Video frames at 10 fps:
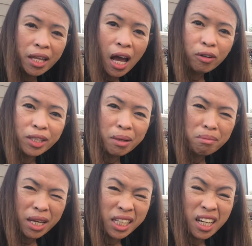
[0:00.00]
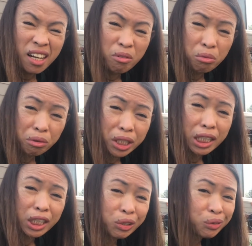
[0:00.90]
how they make a
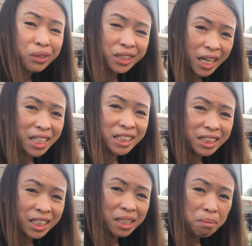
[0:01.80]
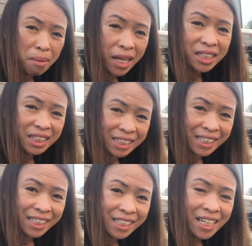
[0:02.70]
really good tasting mint
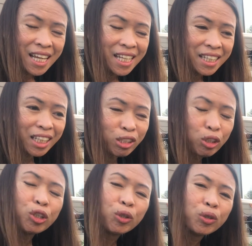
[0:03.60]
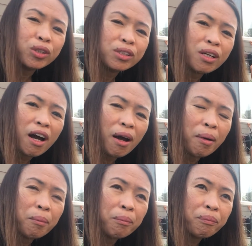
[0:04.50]
tea that you don't
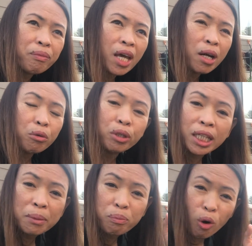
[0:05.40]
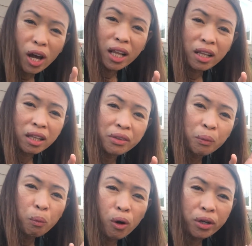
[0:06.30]
really boil the
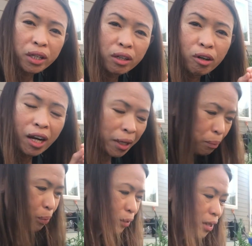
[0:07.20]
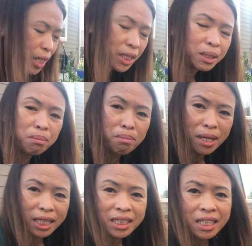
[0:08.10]
water, or like put this
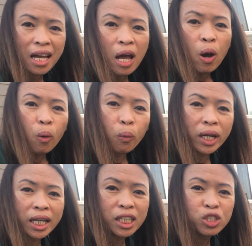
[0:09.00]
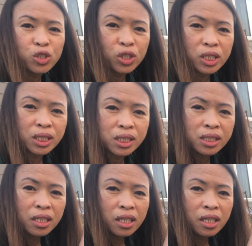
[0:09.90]
mint when it's just